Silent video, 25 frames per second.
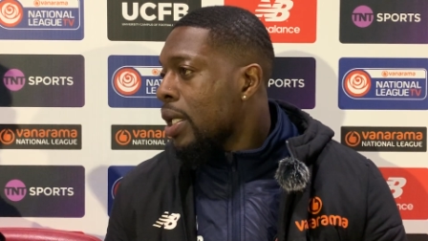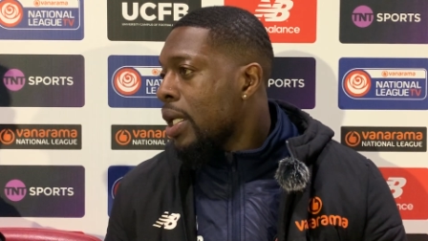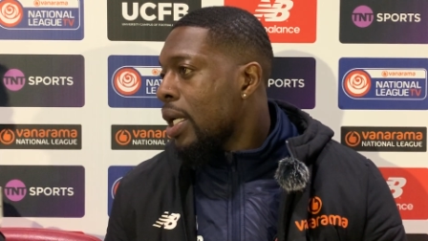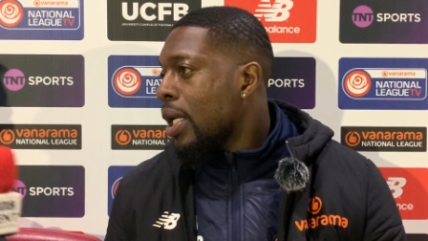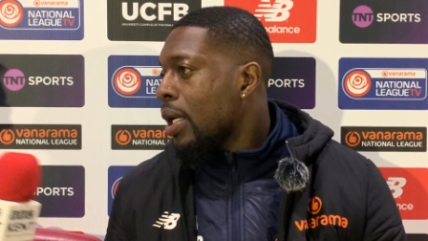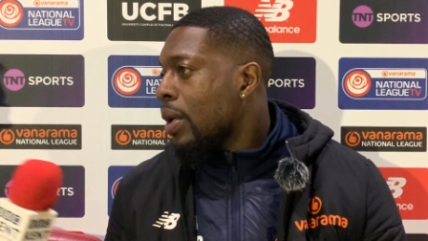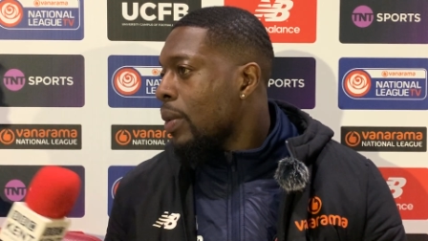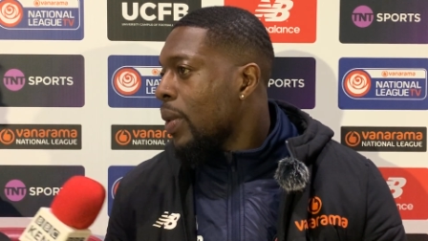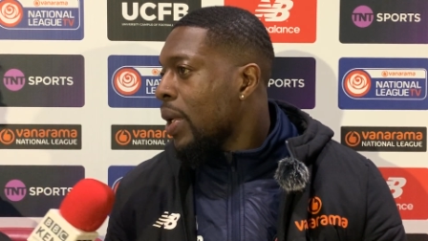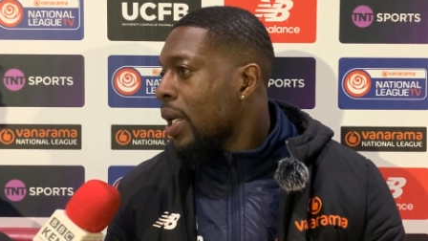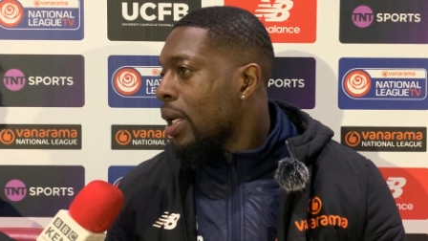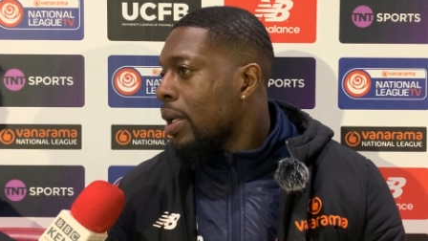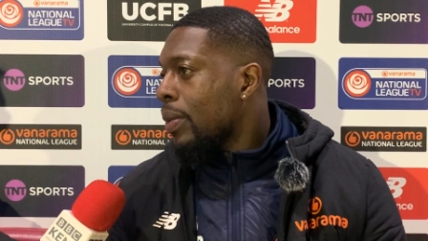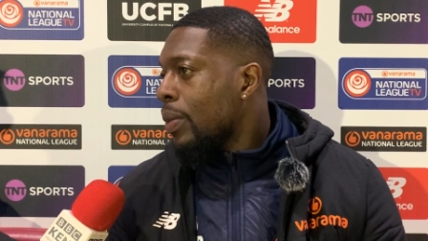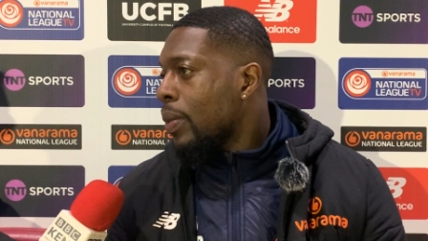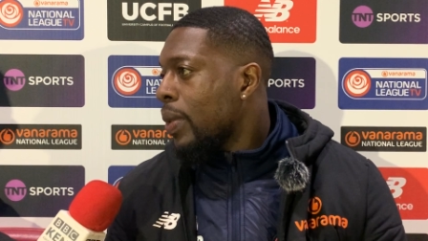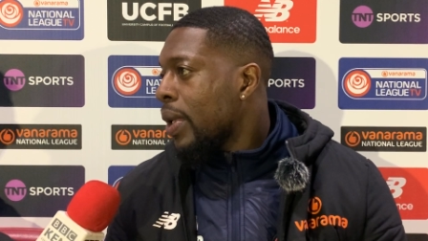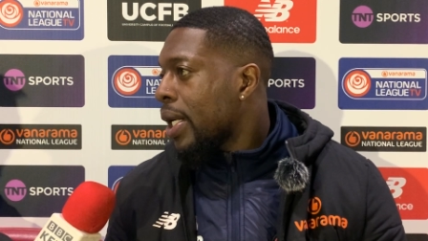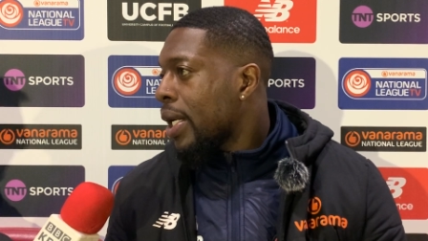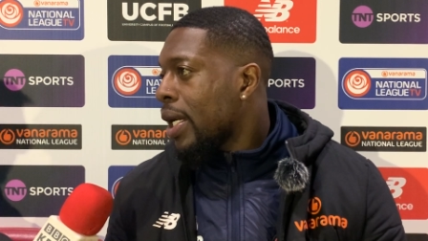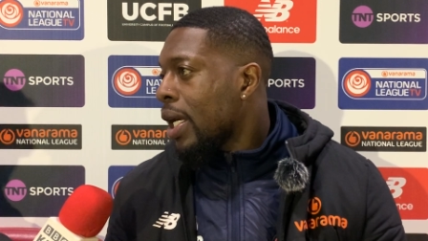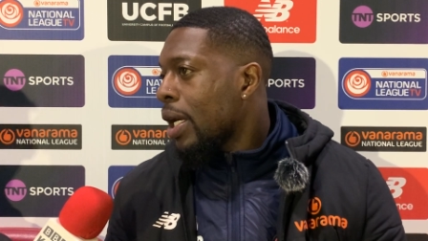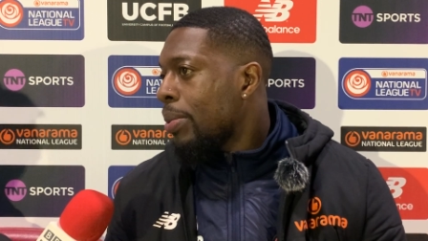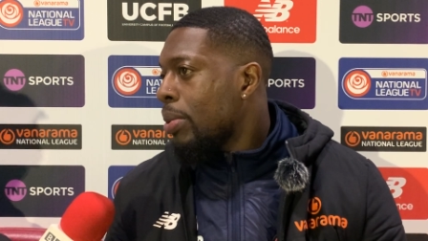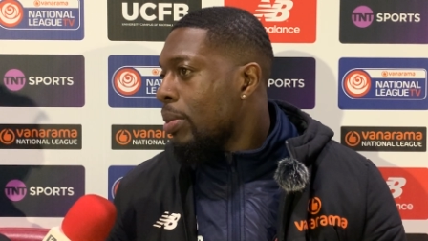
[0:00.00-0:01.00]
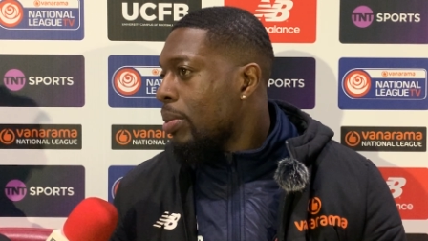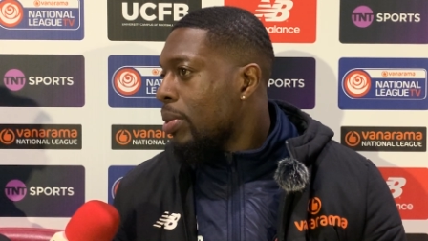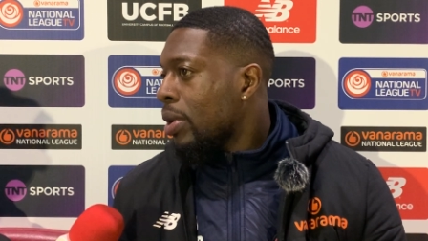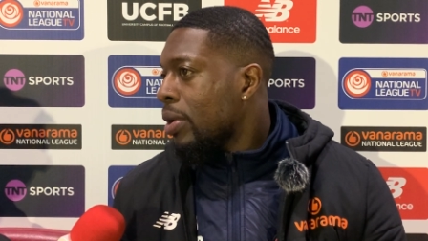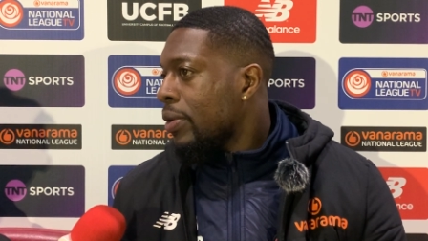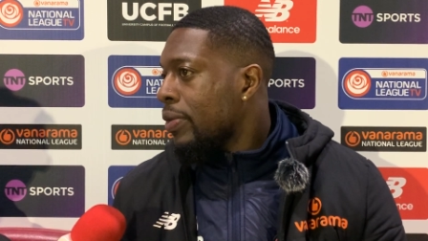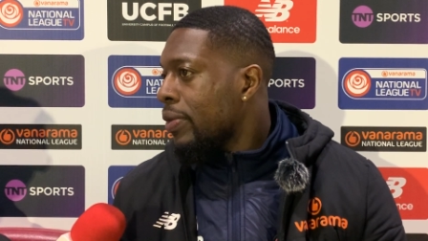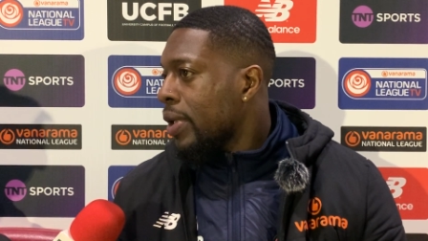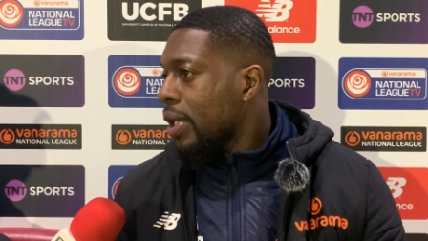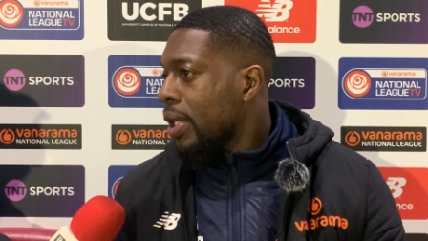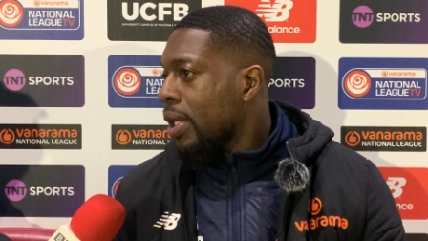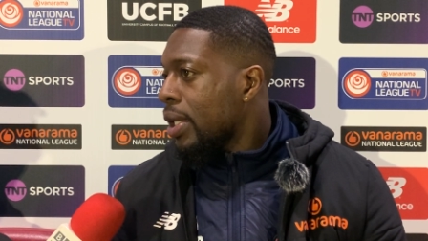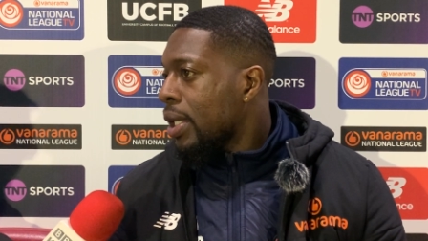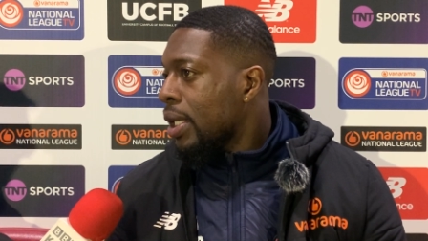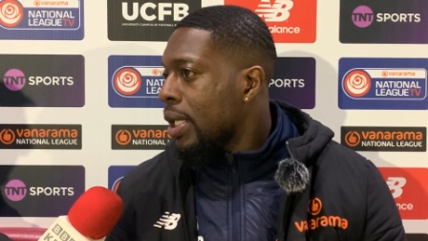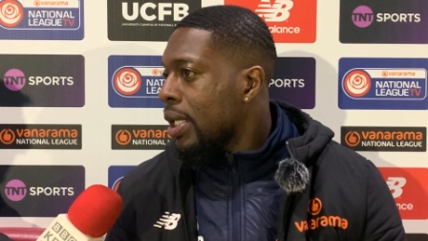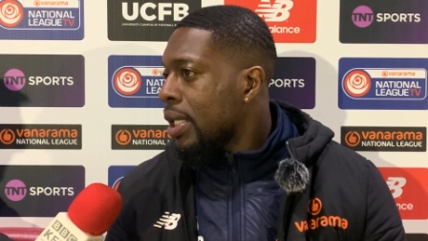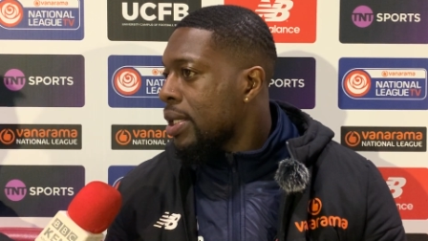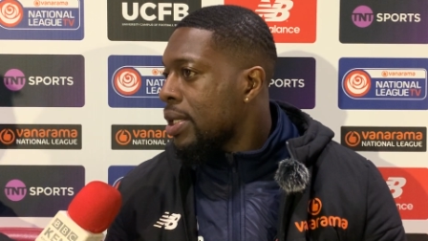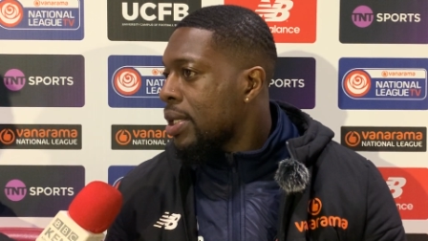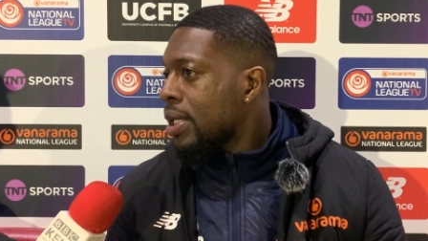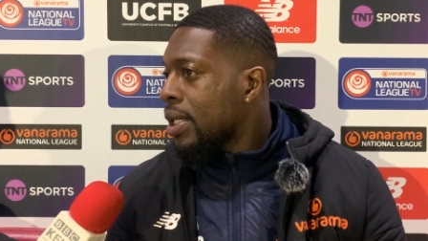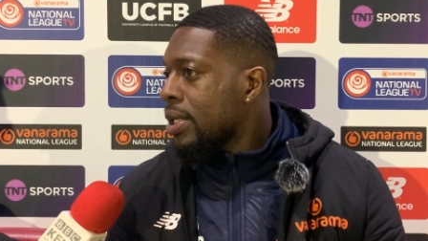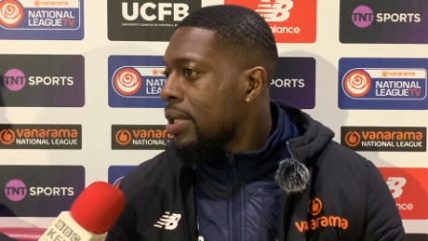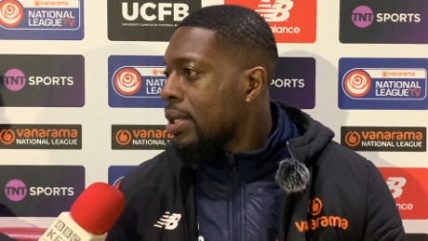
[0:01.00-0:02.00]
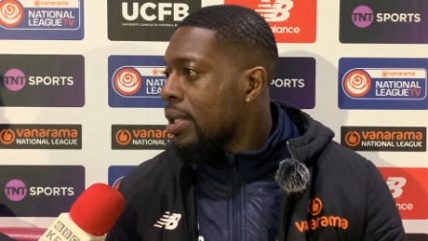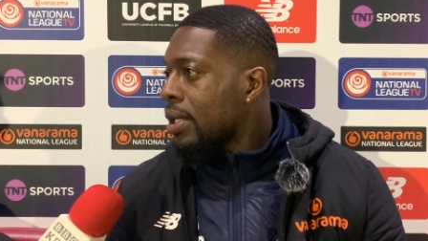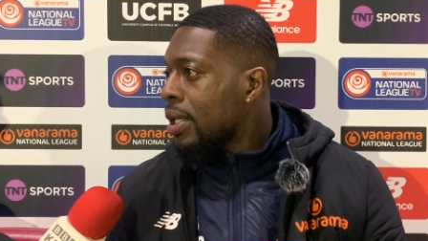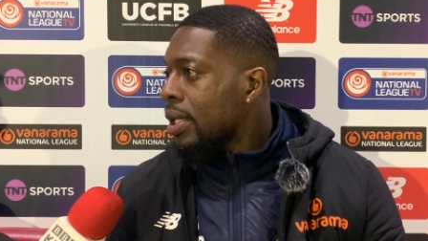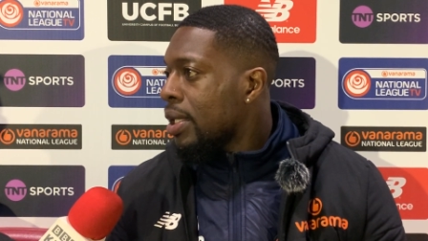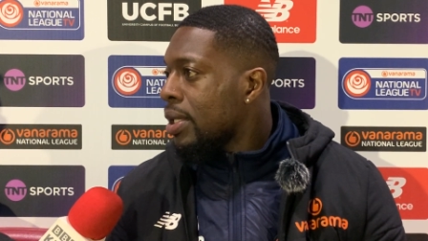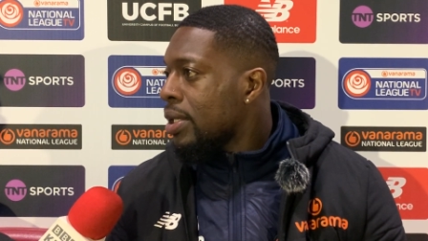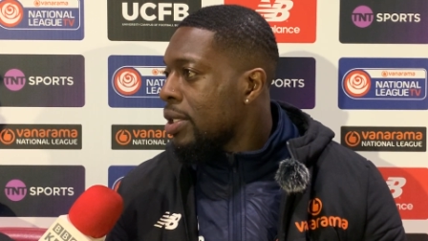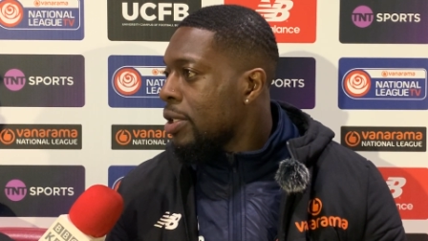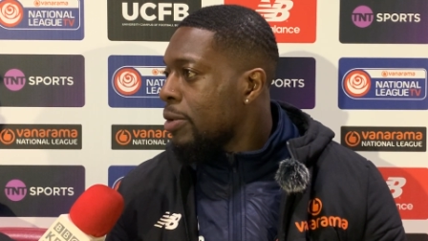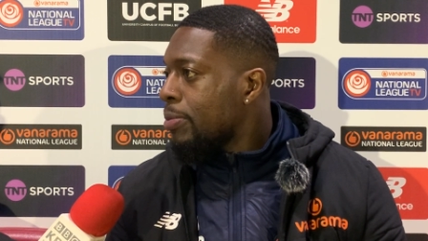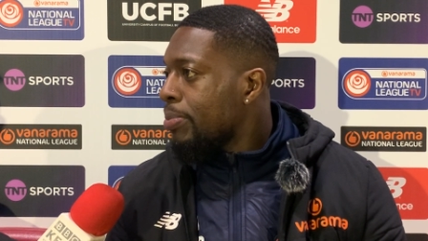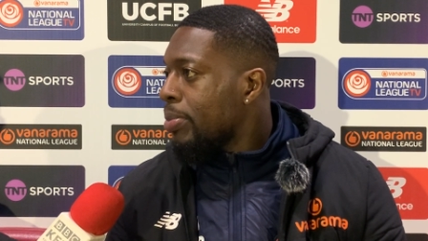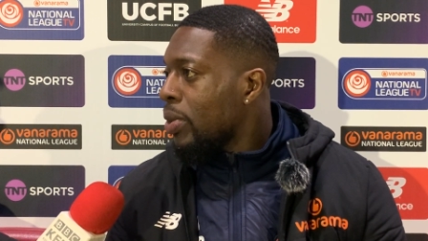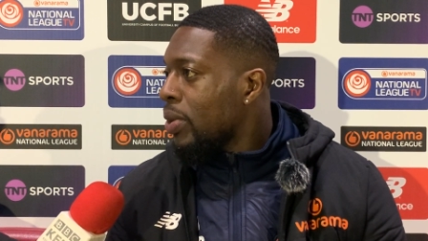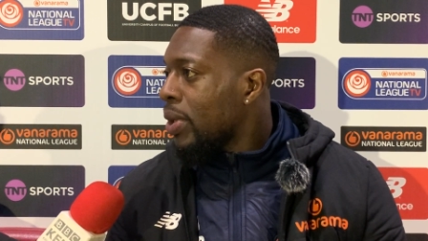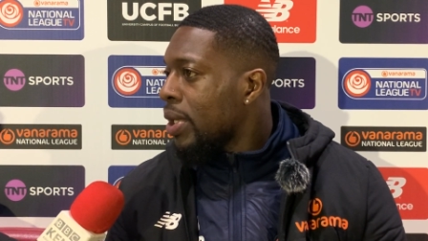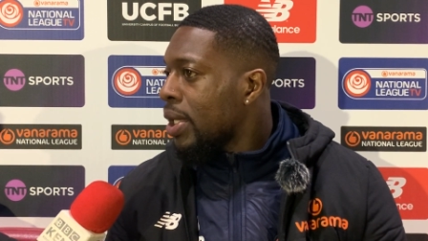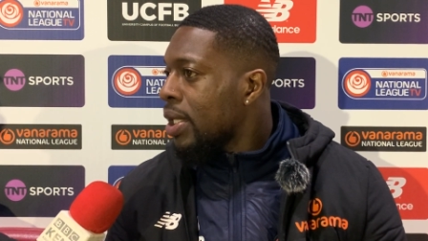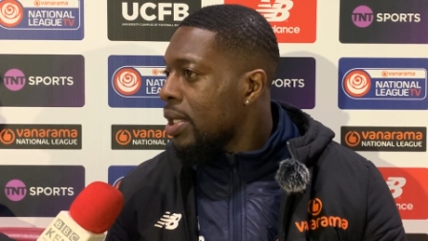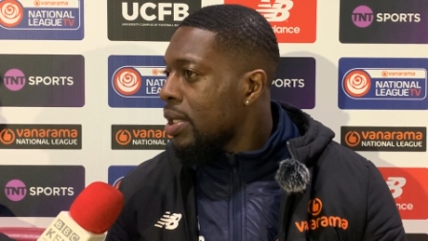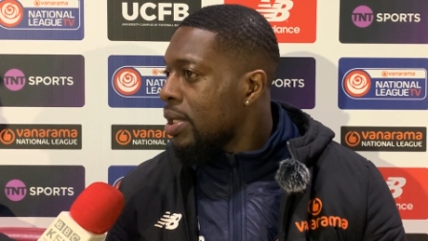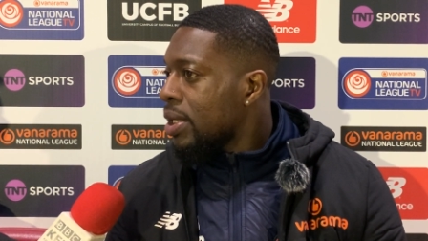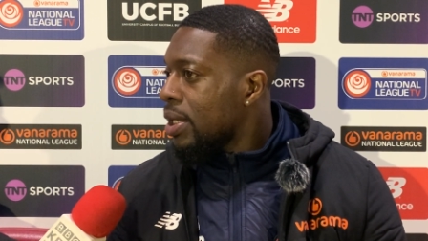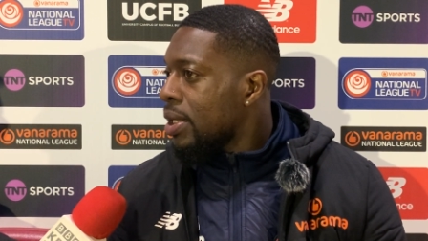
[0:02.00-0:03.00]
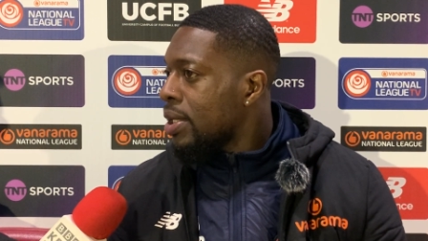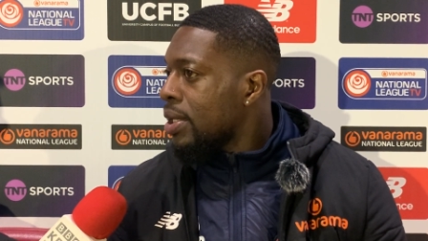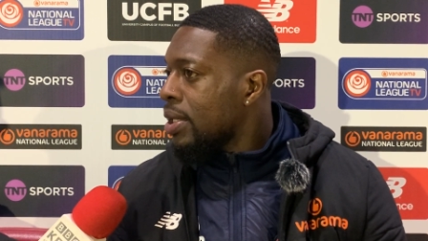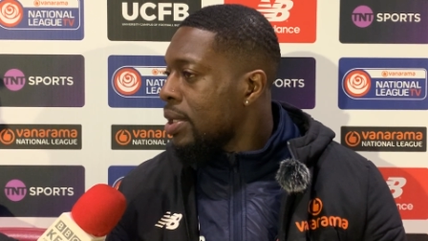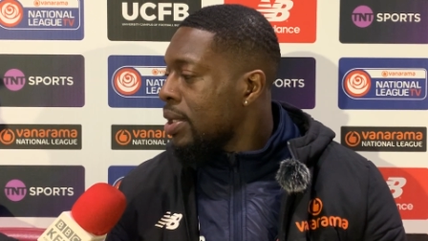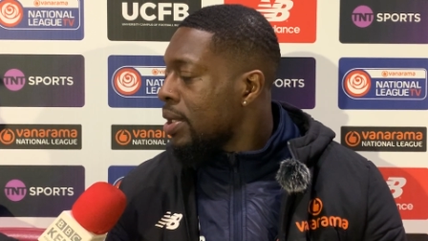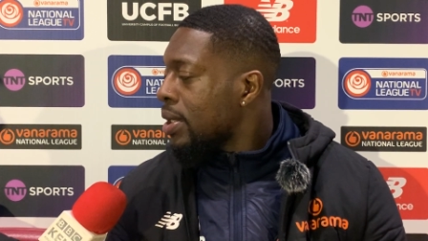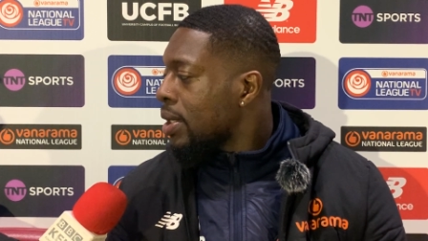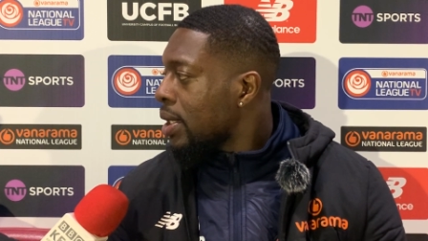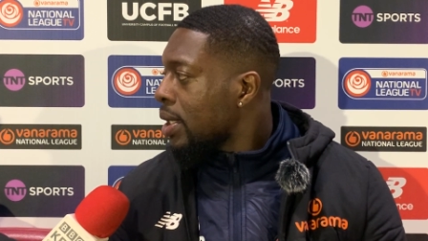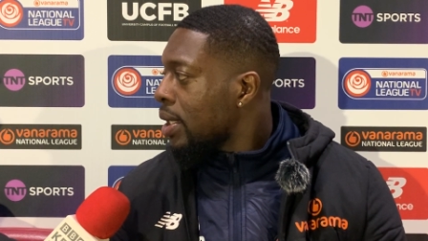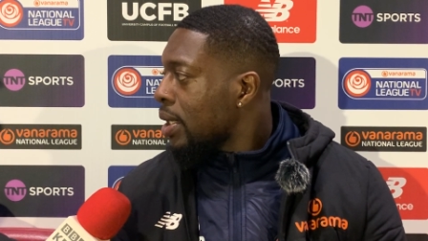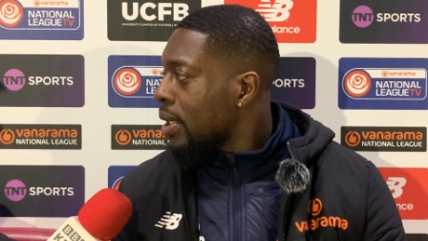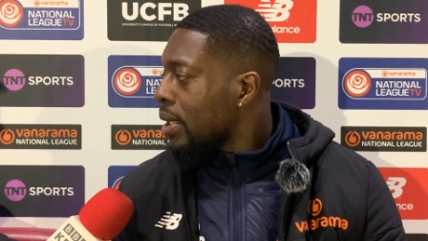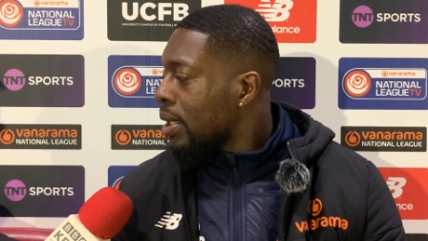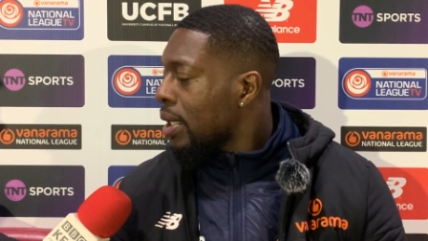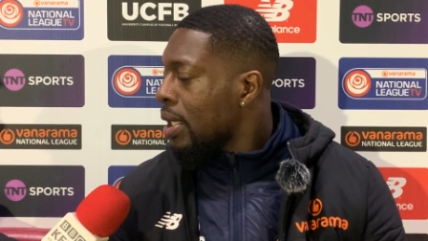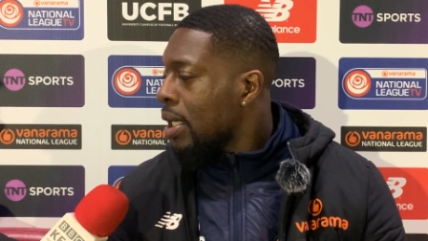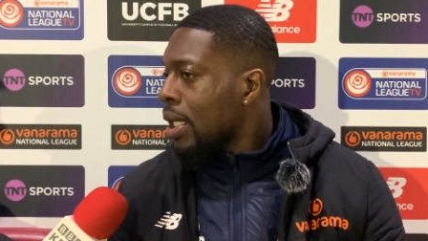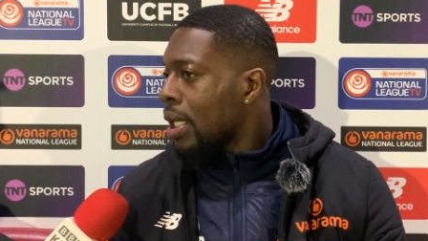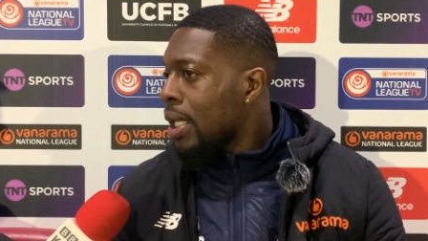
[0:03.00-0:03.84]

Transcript: Yeah, we're capable of it. It's just building consistency and